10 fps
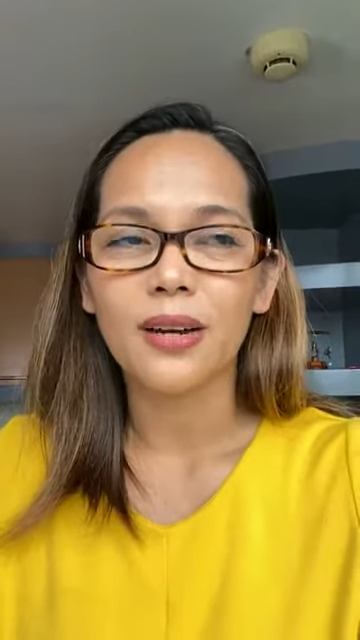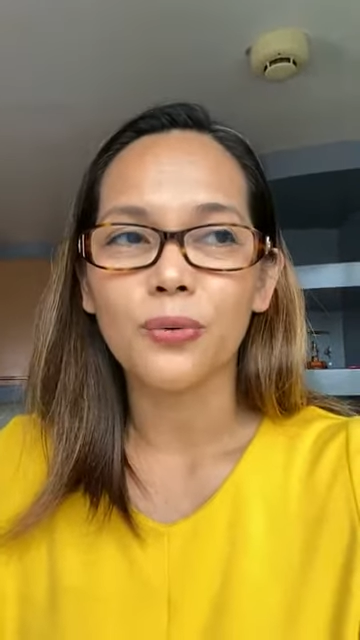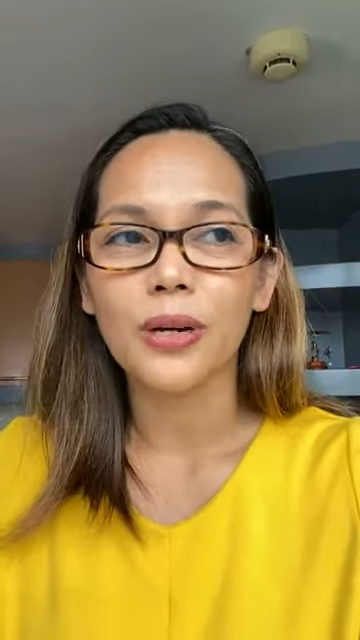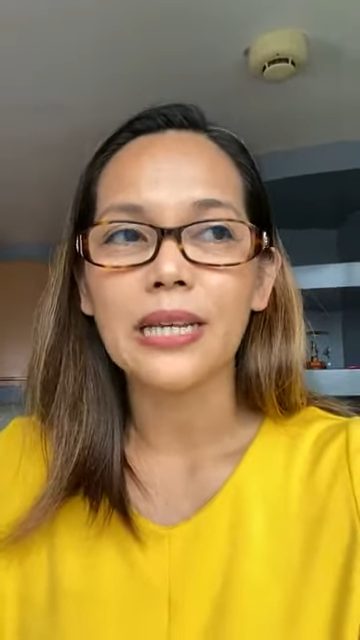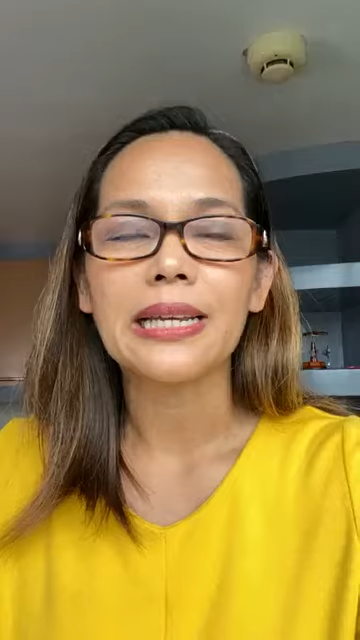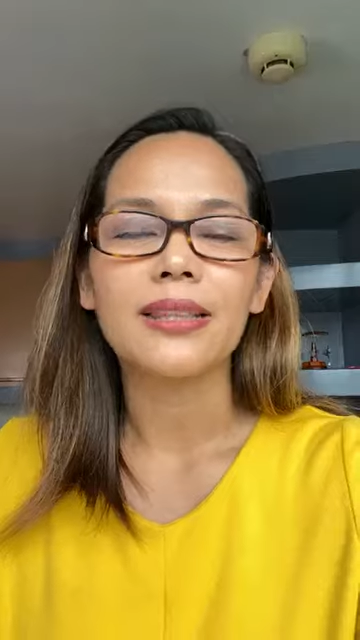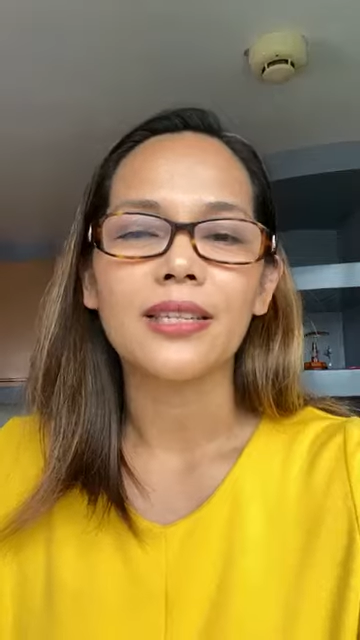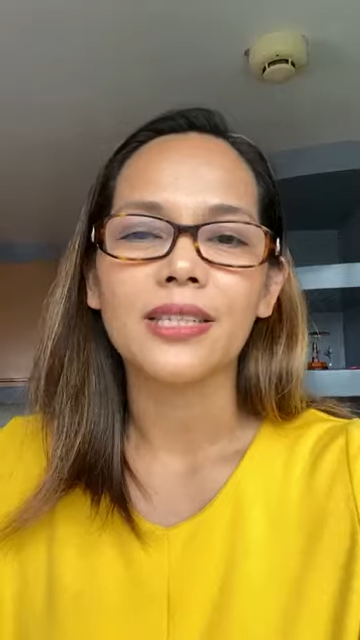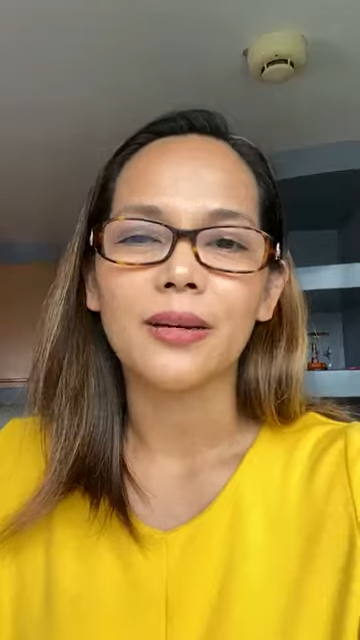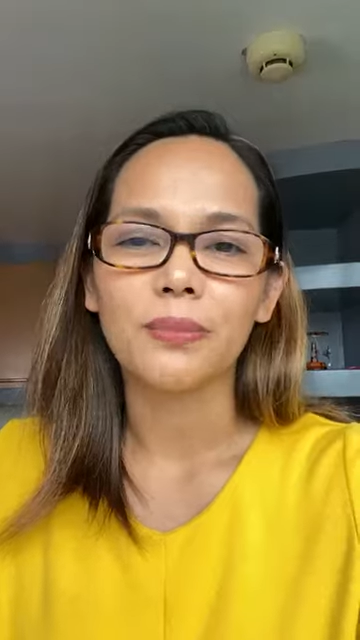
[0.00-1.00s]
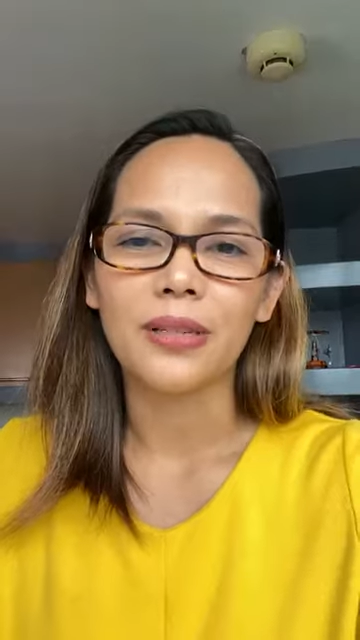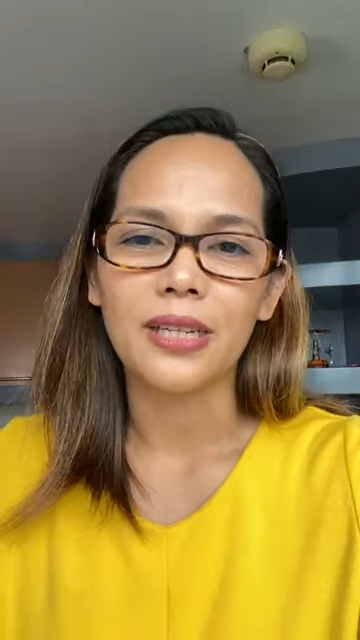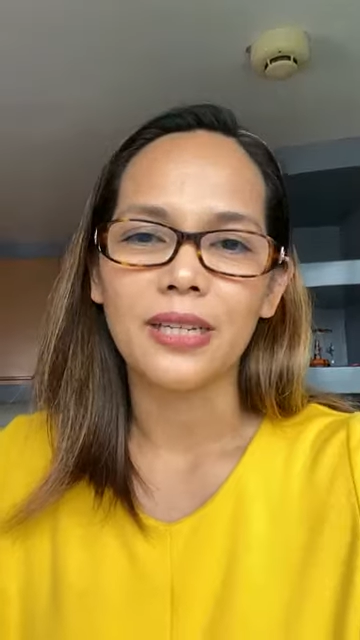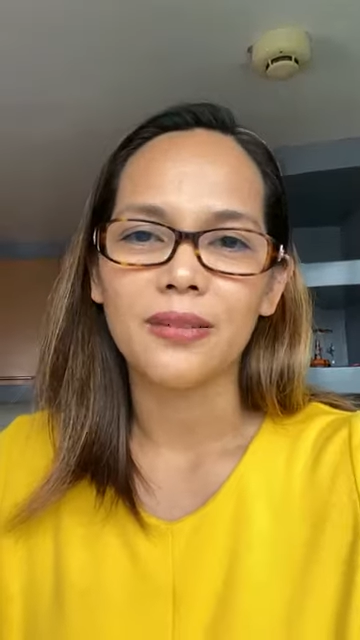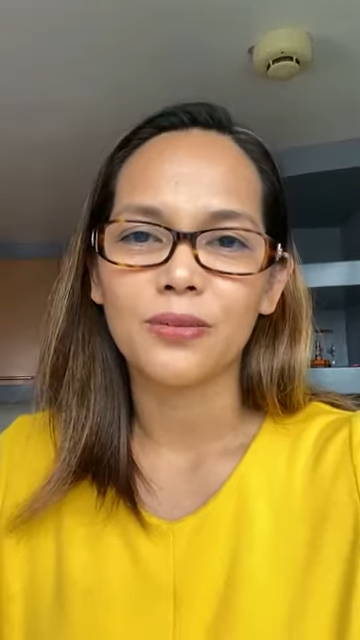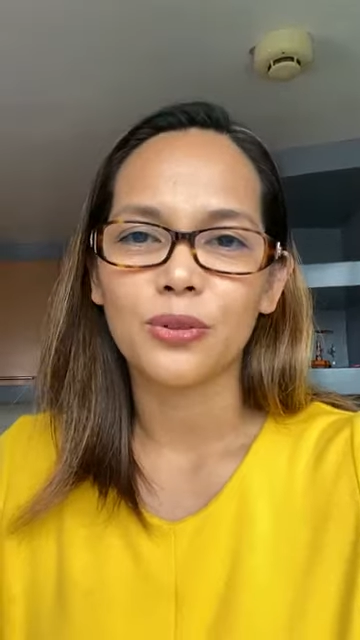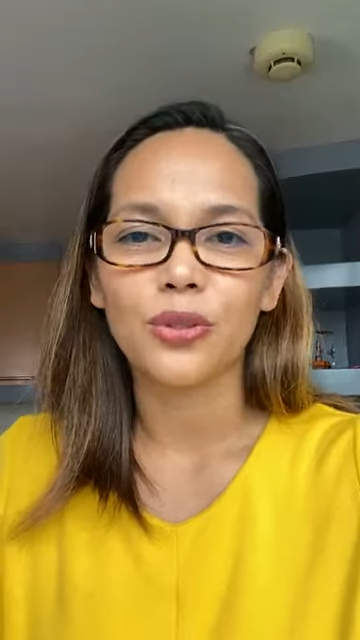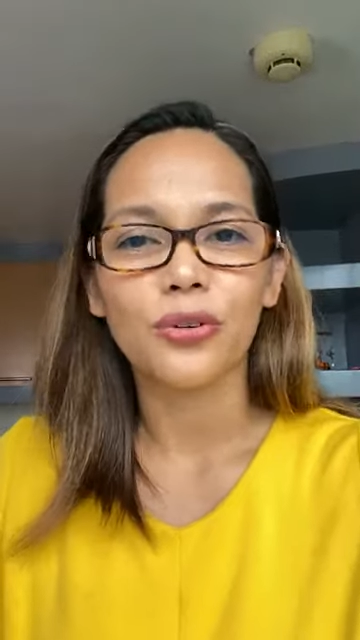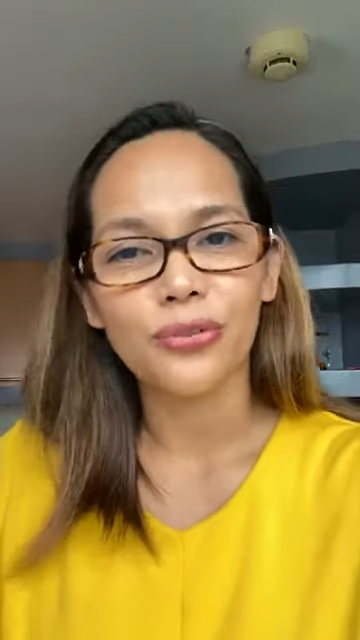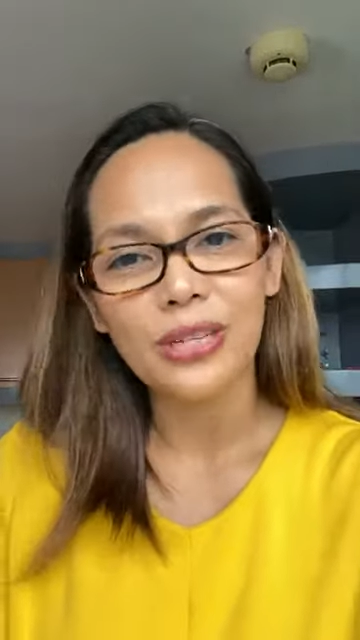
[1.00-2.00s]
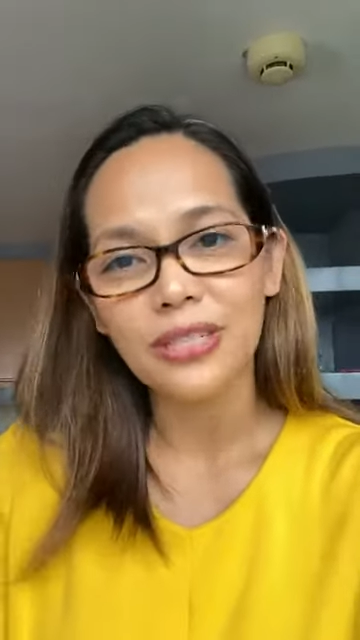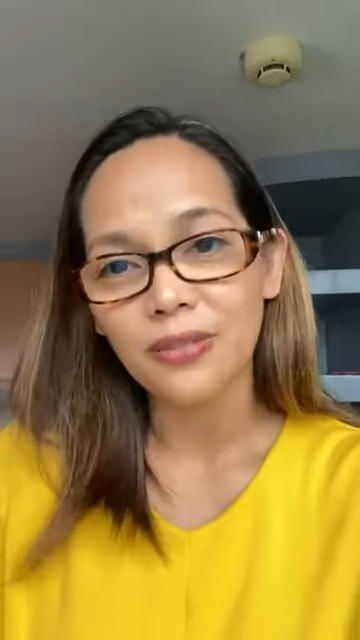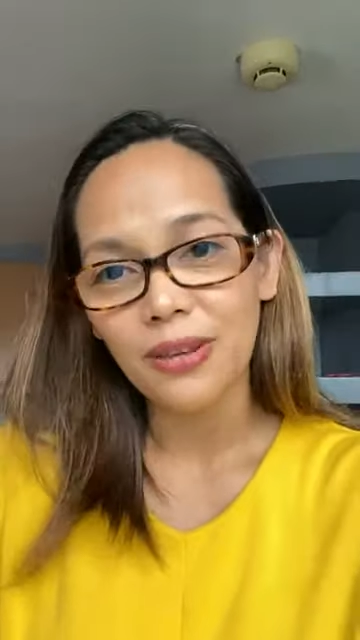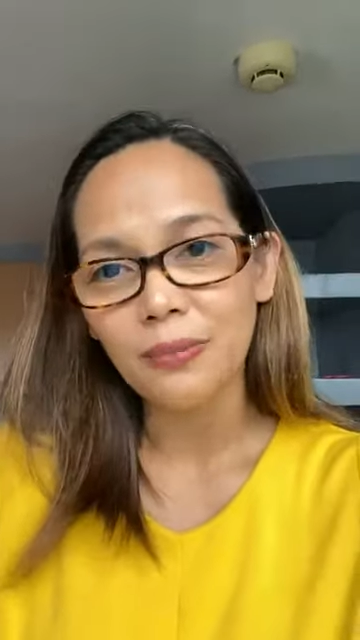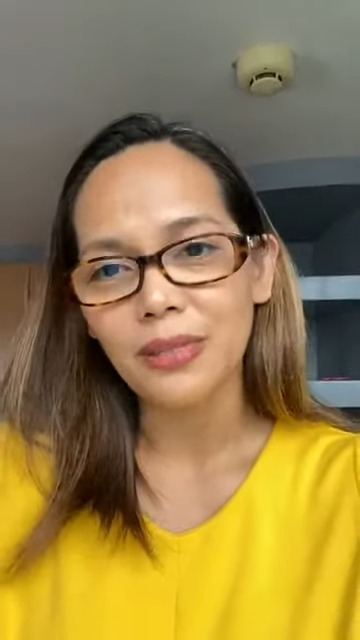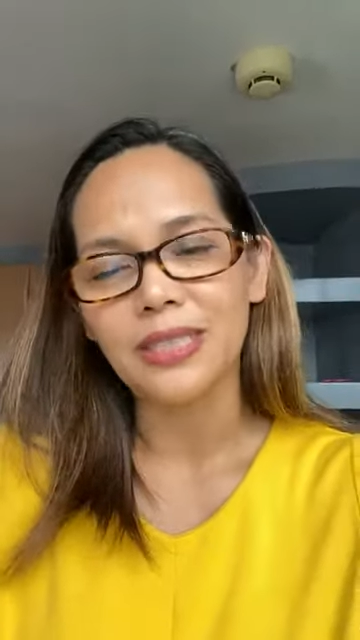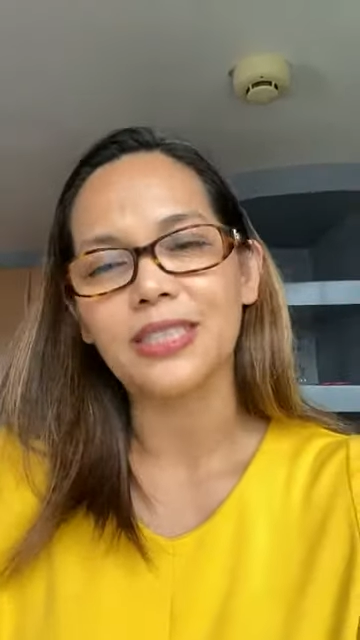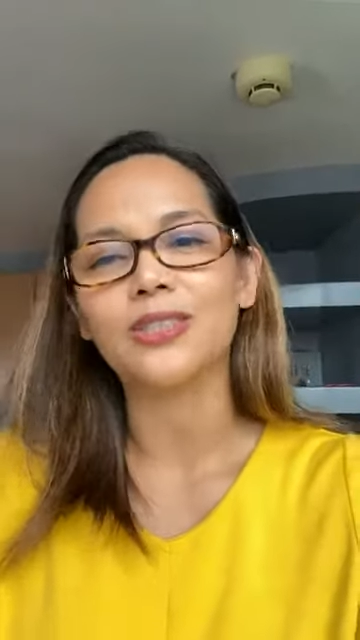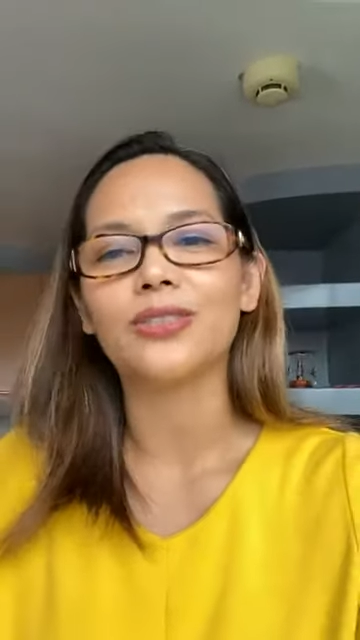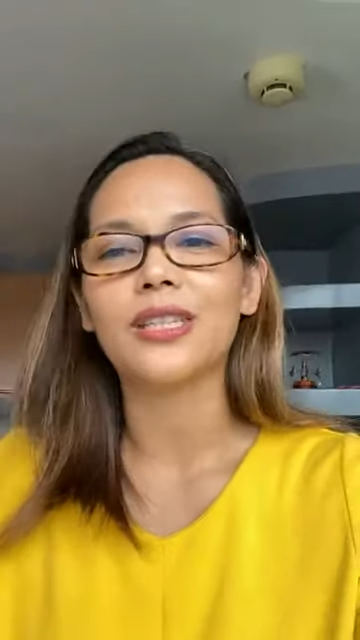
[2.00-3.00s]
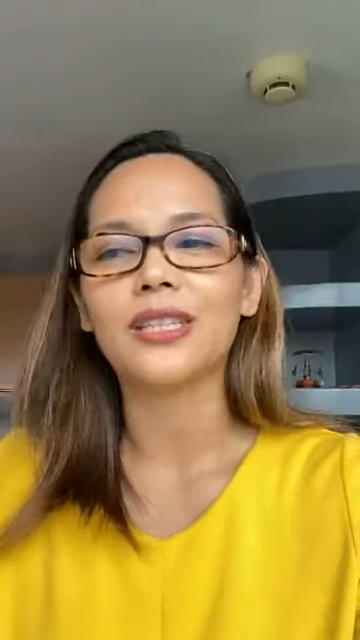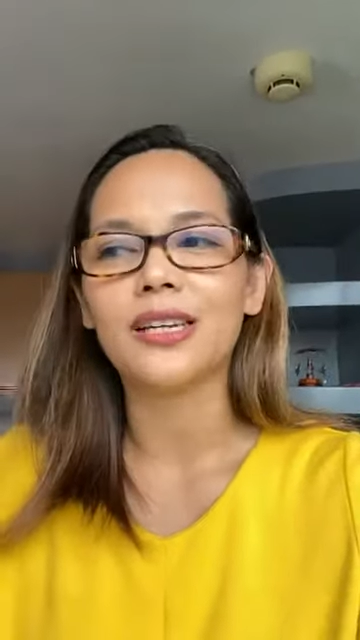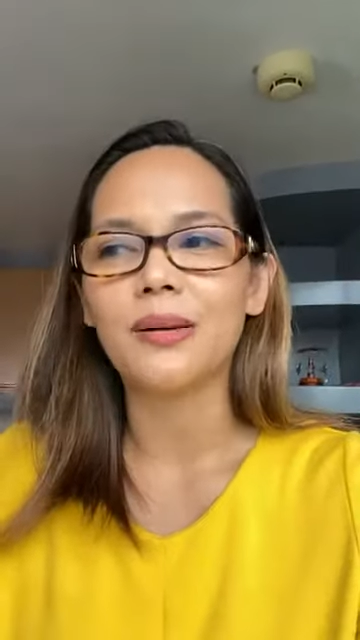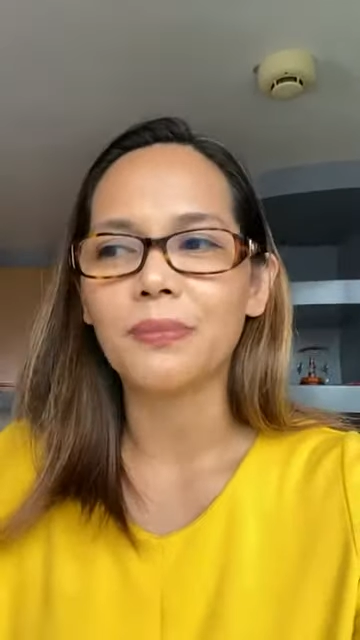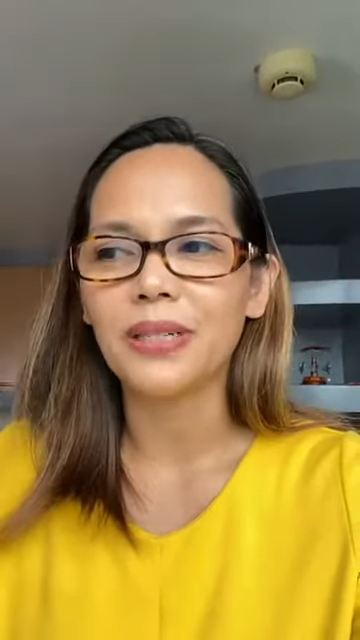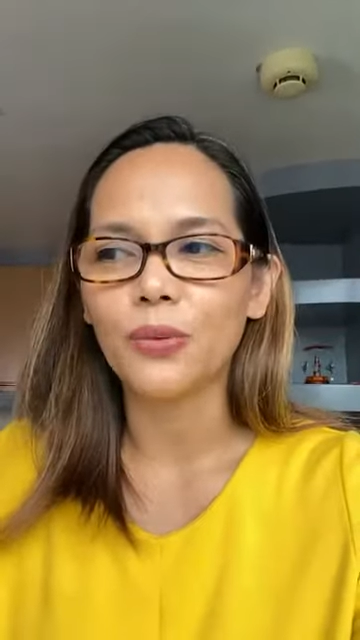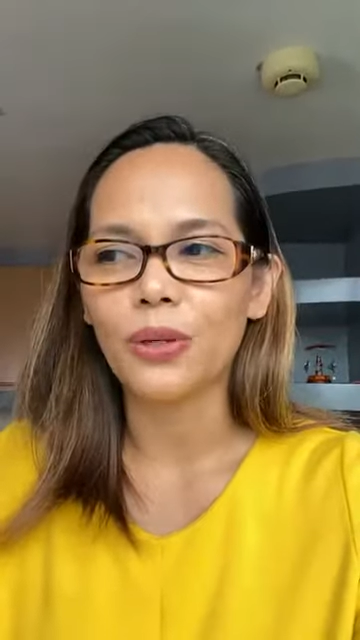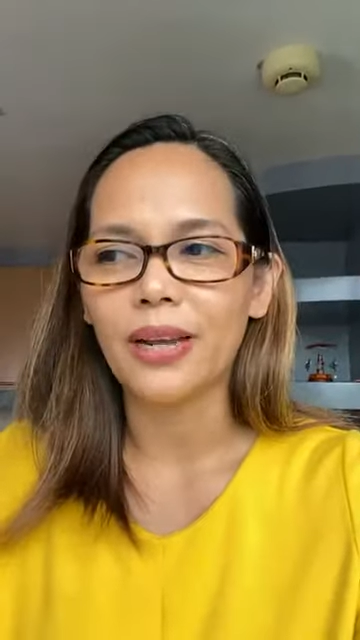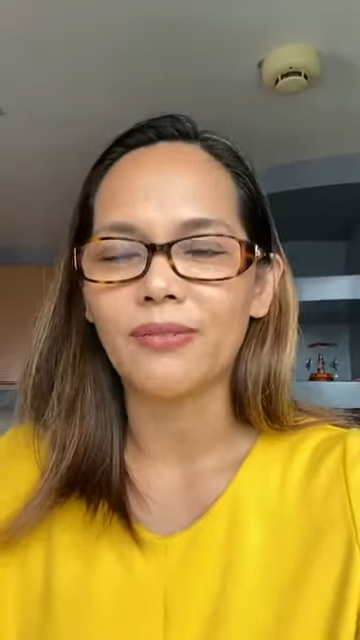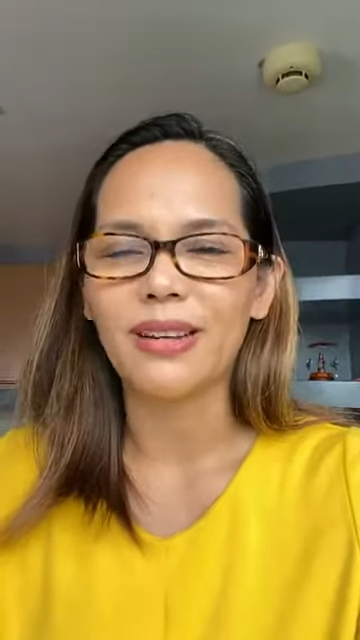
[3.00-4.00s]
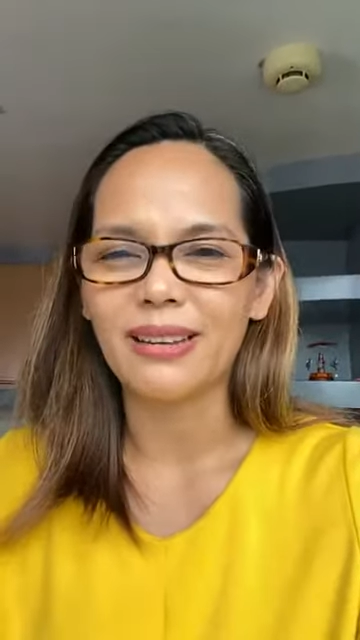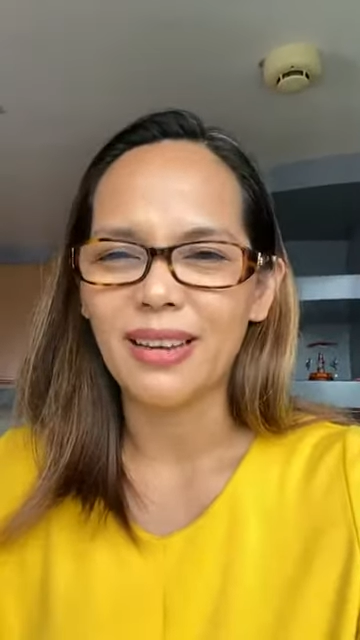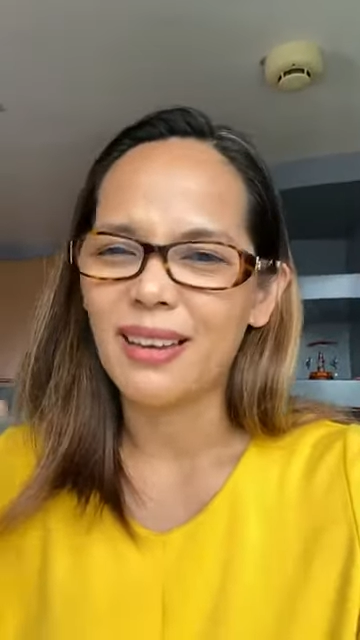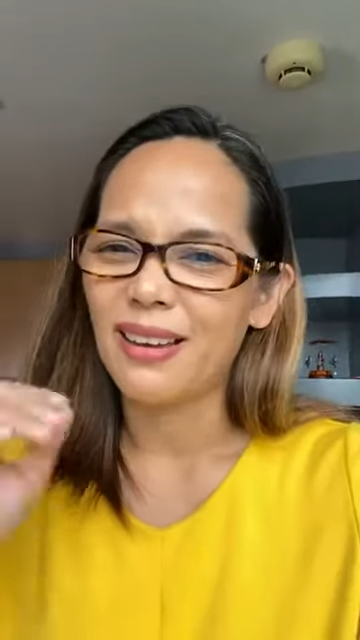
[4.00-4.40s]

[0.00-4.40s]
working in this company to your friends and family, so that the company will have like